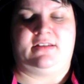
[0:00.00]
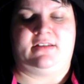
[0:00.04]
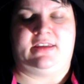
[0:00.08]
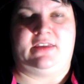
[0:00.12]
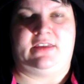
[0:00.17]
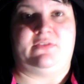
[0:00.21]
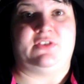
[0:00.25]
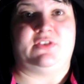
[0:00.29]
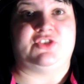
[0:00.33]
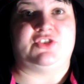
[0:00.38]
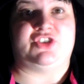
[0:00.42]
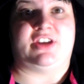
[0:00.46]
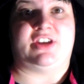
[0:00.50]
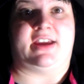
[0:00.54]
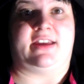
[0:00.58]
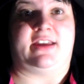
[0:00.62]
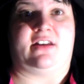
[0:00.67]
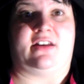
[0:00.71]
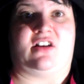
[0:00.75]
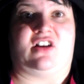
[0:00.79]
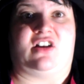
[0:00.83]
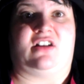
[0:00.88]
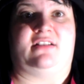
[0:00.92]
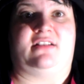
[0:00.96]

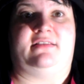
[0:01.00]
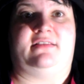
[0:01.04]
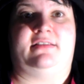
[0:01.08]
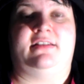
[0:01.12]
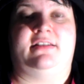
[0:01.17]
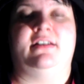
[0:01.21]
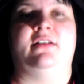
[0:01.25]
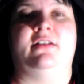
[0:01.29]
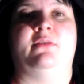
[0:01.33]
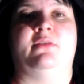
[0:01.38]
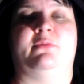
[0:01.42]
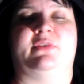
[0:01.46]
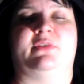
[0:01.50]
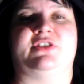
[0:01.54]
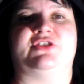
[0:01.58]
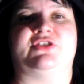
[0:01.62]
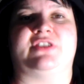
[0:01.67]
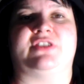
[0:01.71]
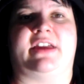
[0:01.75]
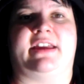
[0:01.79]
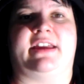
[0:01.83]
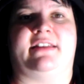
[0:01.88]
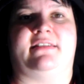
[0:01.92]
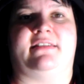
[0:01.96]
EVGA card,
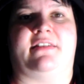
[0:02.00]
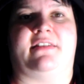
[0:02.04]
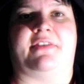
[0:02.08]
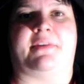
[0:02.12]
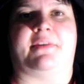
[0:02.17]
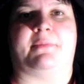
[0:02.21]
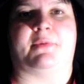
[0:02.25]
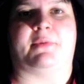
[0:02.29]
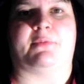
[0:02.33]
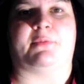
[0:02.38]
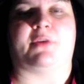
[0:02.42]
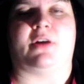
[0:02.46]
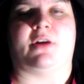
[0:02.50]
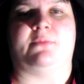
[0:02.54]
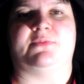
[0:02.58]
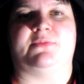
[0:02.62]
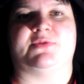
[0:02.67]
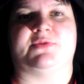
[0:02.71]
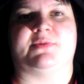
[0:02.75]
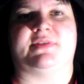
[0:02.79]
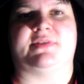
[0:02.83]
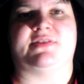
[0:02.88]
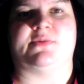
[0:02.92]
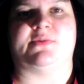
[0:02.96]
which I had nothing but
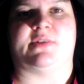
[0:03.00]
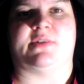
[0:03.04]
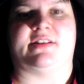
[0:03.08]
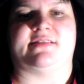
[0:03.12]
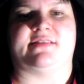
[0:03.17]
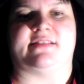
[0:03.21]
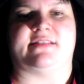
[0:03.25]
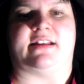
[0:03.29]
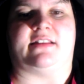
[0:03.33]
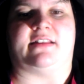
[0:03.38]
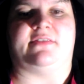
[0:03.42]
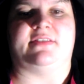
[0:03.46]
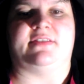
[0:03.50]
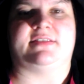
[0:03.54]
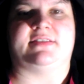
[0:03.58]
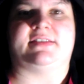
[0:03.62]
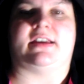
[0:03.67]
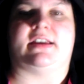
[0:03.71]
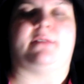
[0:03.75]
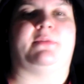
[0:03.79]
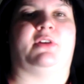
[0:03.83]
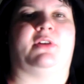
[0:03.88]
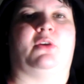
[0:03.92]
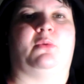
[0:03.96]
problems with, so I decided this
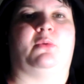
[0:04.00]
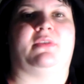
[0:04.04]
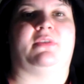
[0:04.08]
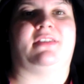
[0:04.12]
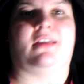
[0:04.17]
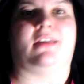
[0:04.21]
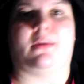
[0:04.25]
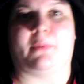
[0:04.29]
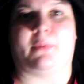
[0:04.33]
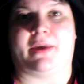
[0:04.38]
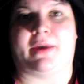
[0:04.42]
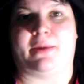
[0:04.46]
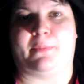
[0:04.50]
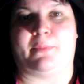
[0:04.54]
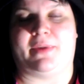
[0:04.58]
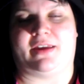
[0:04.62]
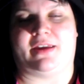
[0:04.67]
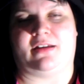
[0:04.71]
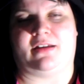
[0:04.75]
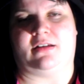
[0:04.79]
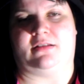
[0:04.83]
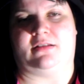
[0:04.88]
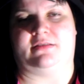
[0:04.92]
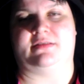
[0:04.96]
time to go with Gigabyte
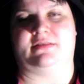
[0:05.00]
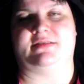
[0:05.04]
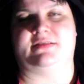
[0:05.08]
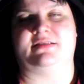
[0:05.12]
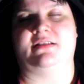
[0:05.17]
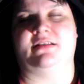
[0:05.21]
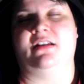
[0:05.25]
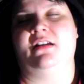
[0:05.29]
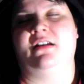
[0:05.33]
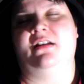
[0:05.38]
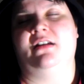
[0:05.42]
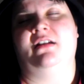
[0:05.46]
because